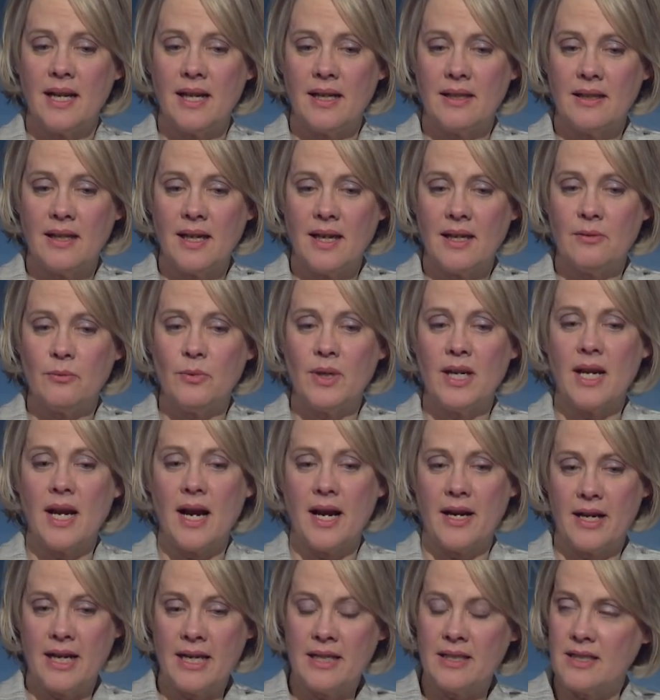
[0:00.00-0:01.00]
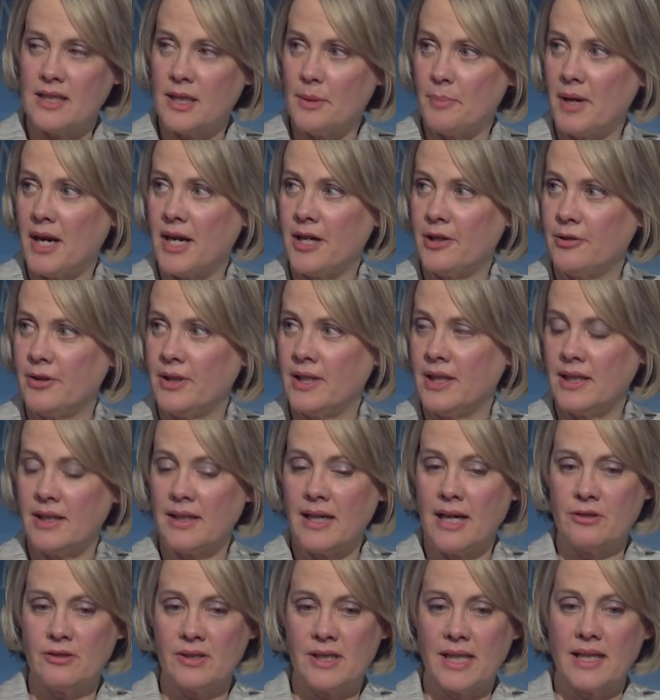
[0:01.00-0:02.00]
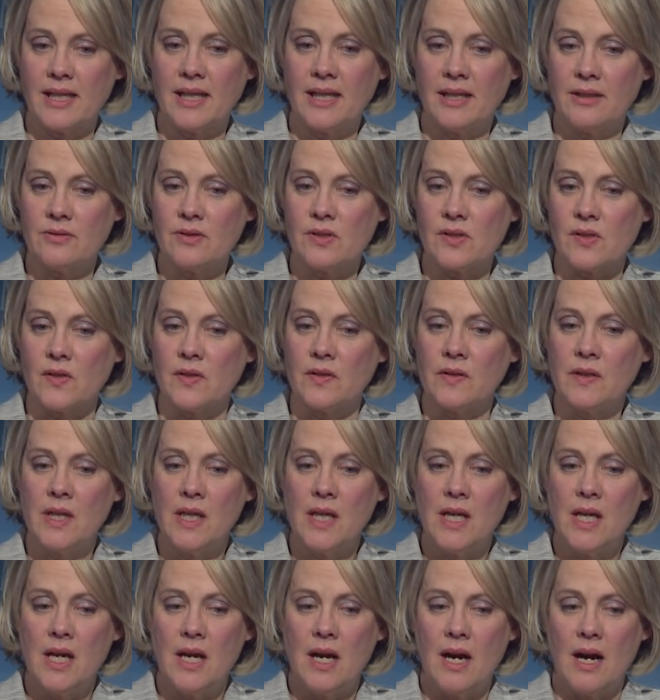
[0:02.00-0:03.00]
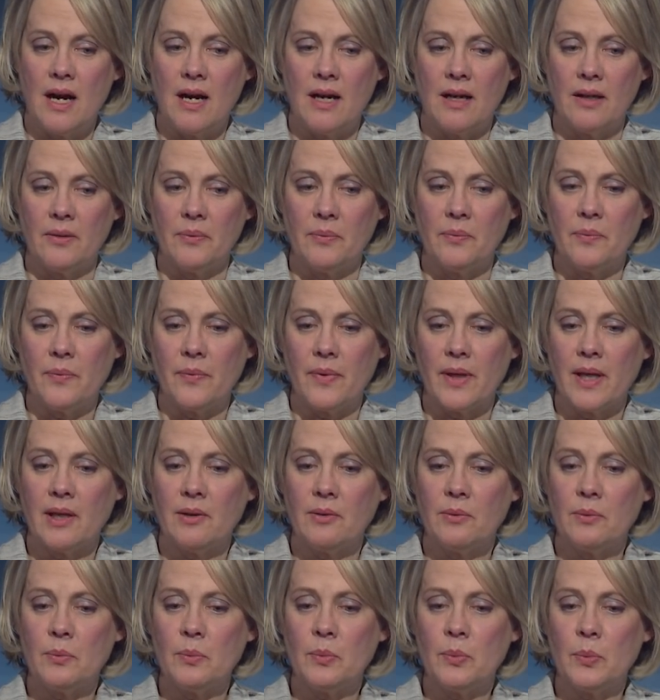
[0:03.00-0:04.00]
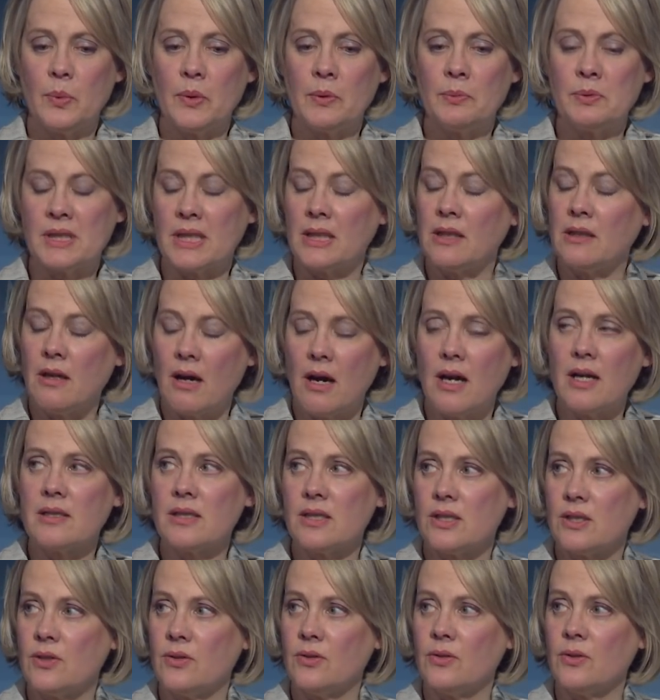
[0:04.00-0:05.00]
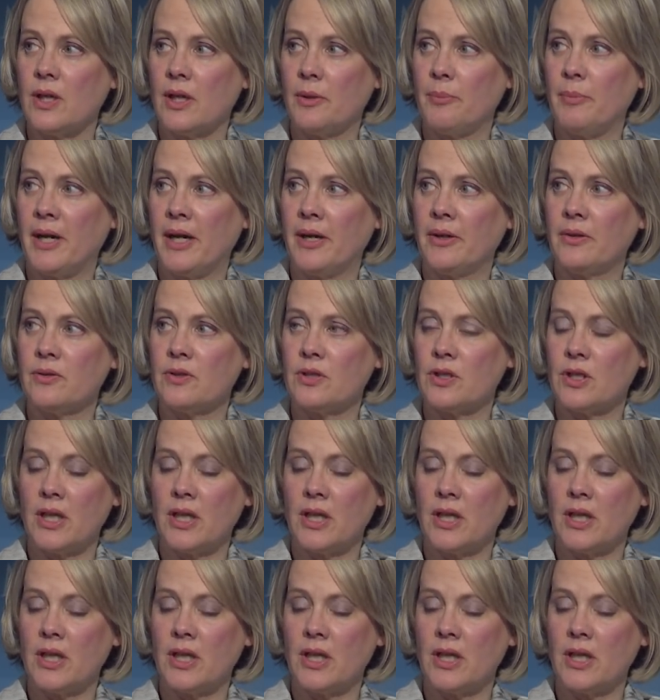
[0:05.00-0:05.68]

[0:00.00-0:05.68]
And we ended up hiring an outside counsel. It was a lawsuit about